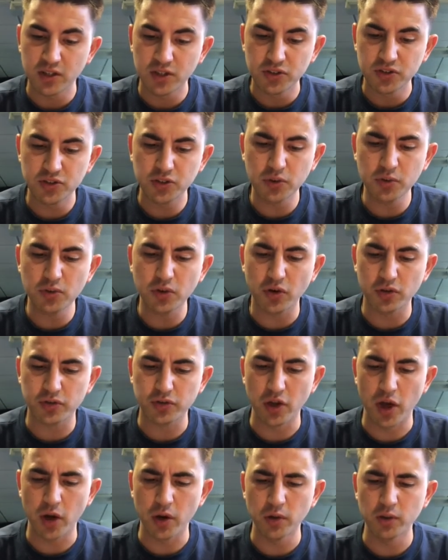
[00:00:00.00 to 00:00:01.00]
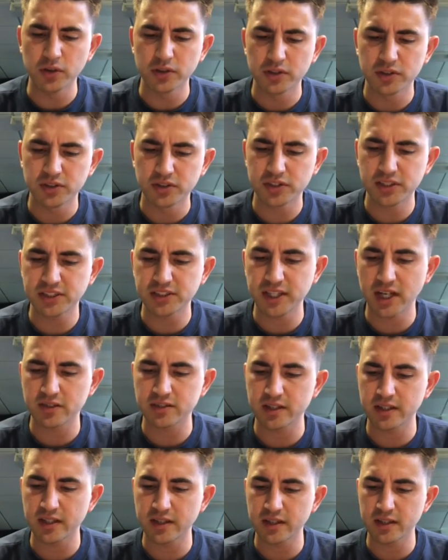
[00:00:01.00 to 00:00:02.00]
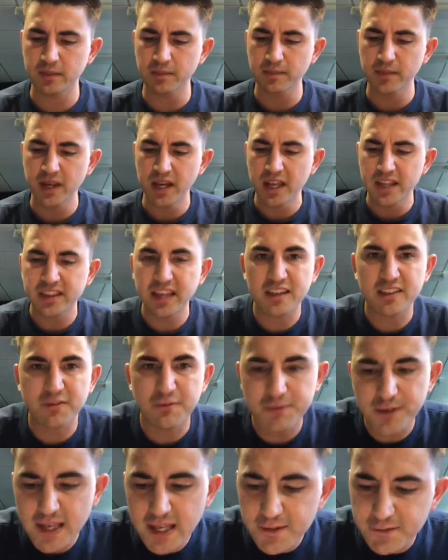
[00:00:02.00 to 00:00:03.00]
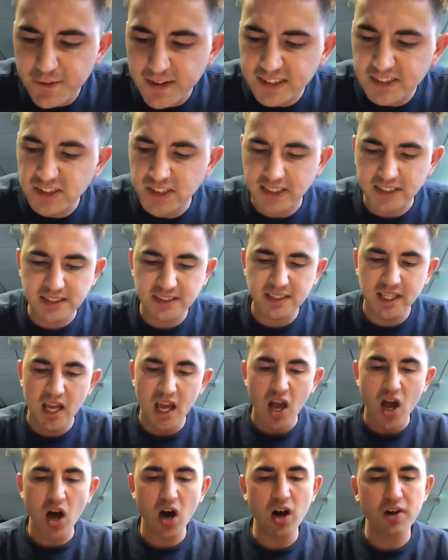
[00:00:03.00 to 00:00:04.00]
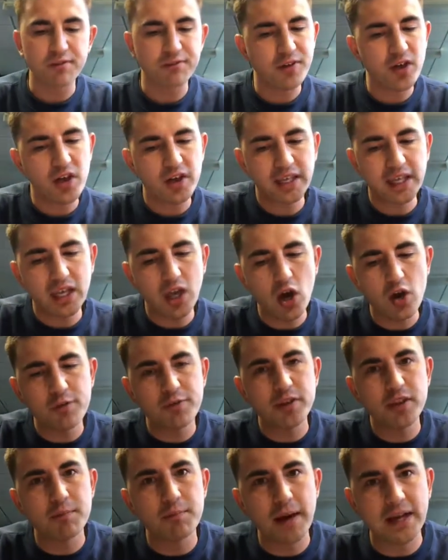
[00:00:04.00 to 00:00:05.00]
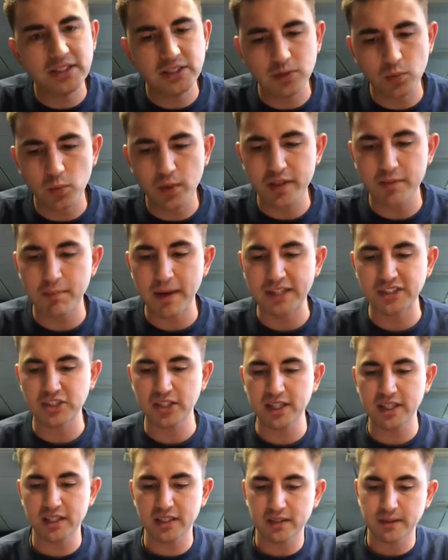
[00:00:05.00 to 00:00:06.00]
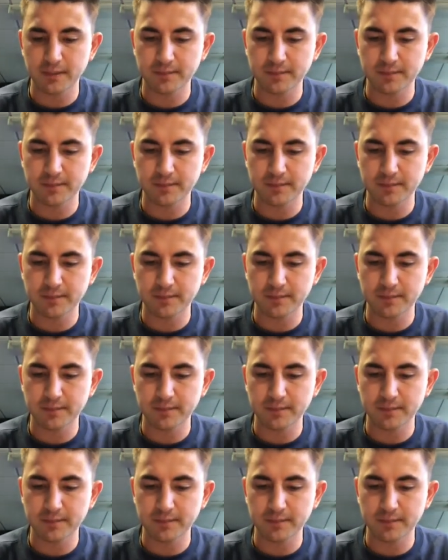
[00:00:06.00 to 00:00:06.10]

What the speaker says: "Do you not know," she shouted at them, "that we witches are working over with magic?"